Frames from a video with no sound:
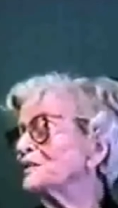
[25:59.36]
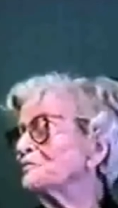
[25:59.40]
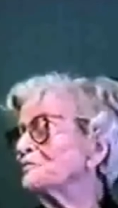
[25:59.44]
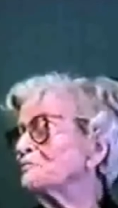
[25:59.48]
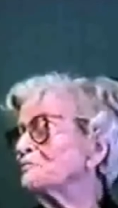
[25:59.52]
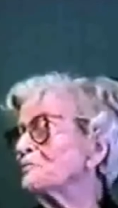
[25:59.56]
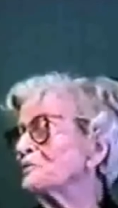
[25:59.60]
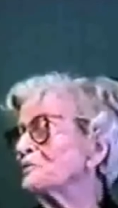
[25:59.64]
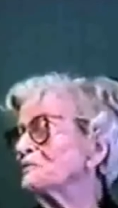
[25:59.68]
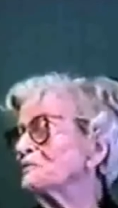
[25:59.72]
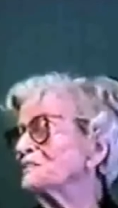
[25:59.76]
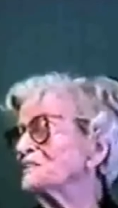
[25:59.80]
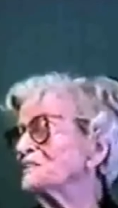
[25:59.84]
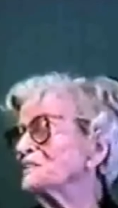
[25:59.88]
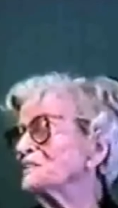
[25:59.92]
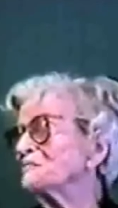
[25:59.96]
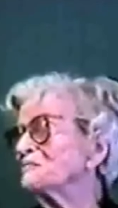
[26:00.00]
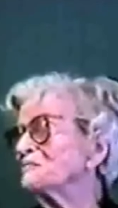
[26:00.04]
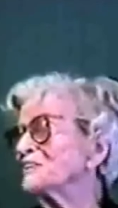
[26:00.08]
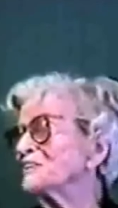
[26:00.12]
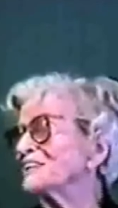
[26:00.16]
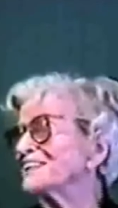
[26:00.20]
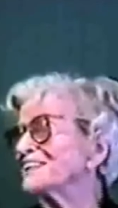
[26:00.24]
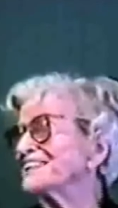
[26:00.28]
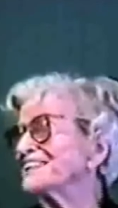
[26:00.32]

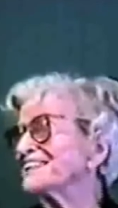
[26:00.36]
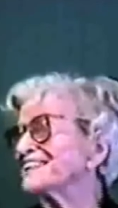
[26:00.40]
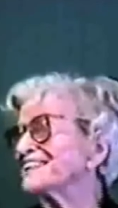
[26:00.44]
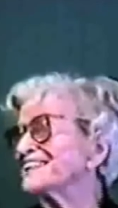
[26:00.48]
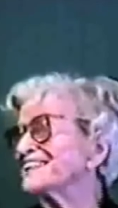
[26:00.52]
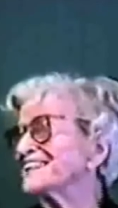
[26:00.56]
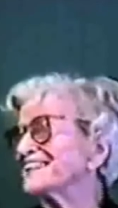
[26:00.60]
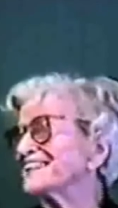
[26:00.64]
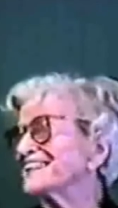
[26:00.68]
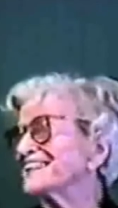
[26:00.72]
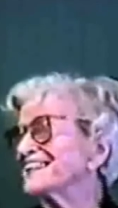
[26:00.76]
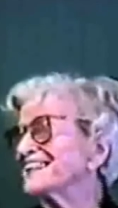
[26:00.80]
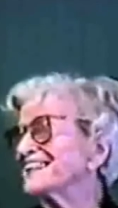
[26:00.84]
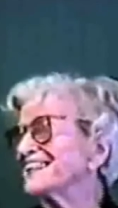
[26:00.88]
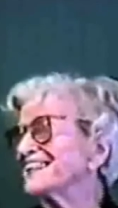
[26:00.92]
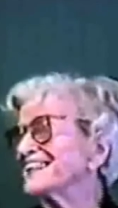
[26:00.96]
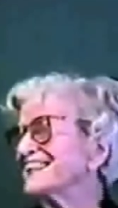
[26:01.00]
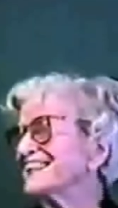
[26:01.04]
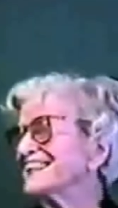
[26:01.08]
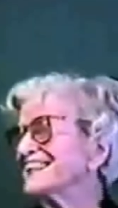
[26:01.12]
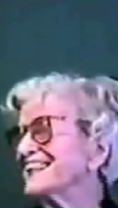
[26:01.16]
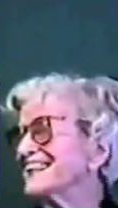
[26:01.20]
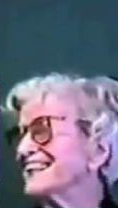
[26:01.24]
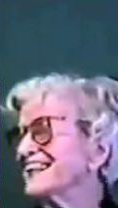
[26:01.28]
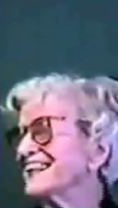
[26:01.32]
advertisements
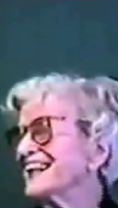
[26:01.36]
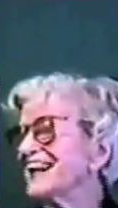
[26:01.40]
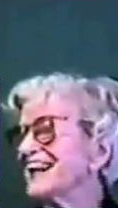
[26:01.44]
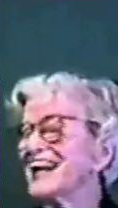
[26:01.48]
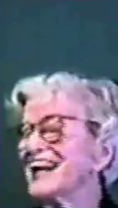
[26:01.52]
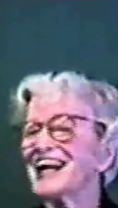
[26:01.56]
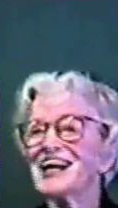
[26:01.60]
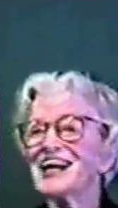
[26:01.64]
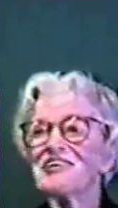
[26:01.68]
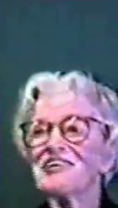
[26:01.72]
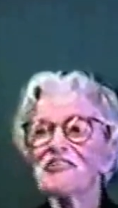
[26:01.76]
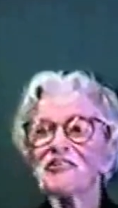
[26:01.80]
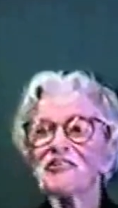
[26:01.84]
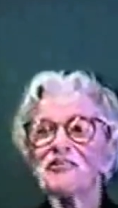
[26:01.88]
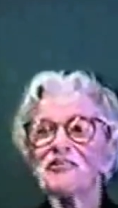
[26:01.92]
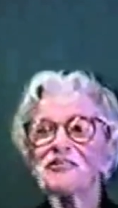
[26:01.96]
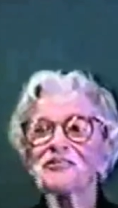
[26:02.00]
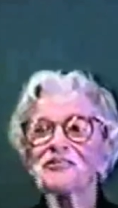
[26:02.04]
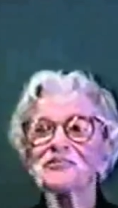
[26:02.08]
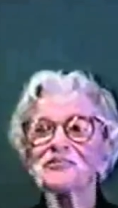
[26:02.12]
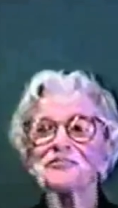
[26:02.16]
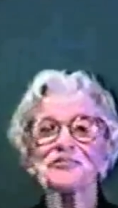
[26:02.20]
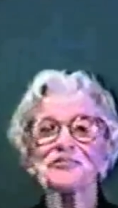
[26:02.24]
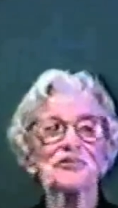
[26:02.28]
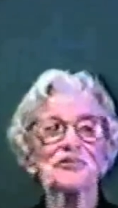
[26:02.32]
are
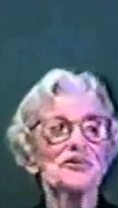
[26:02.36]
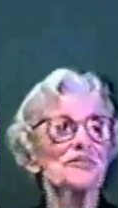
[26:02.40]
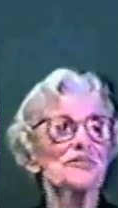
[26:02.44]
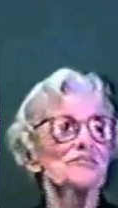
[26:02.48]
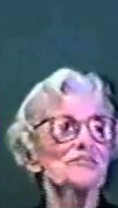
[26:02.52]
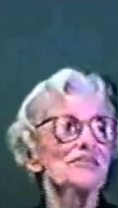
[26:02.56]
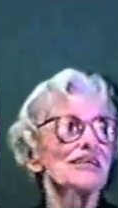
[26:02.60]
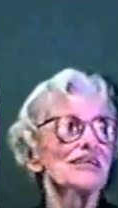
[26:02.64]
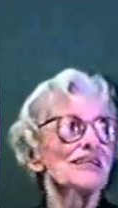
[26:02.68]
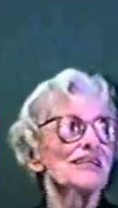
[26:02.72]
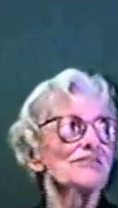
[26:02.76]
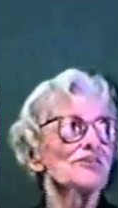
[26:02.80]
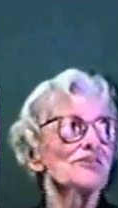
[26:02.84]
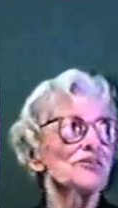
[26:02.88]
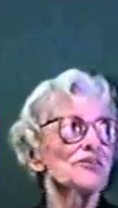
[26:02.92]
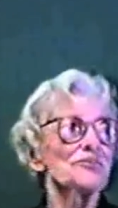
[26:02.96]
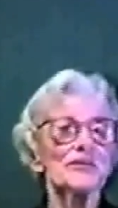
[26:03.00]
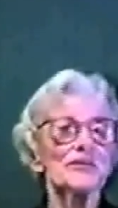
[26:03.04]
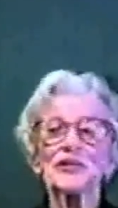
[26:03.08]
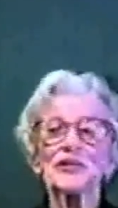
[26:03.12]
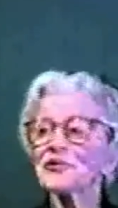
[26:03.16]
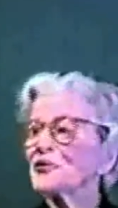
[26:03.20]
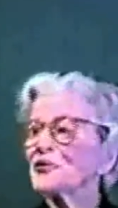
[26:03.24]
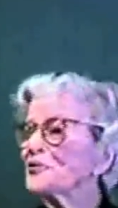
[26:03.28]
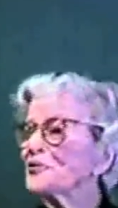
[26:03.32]
all from what
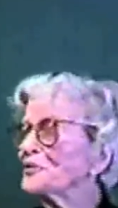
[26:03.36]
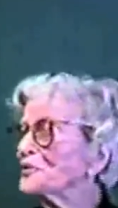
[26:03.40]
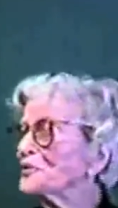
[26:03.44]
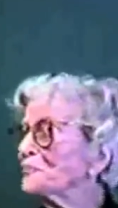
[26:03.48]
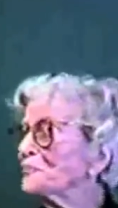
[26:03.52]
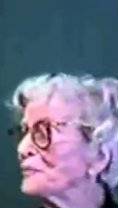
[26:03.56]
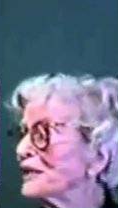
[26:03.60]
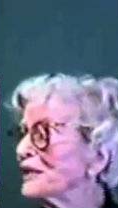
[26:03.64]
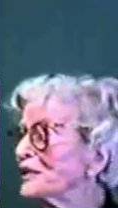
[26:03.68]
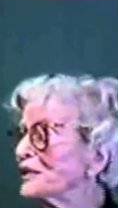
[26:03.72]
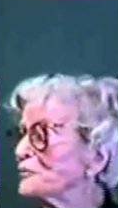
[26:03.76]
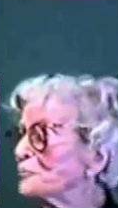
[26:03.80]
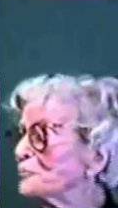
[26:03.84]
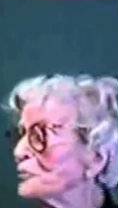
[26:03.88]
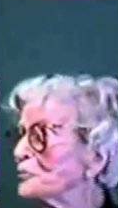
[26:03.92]
we call the bad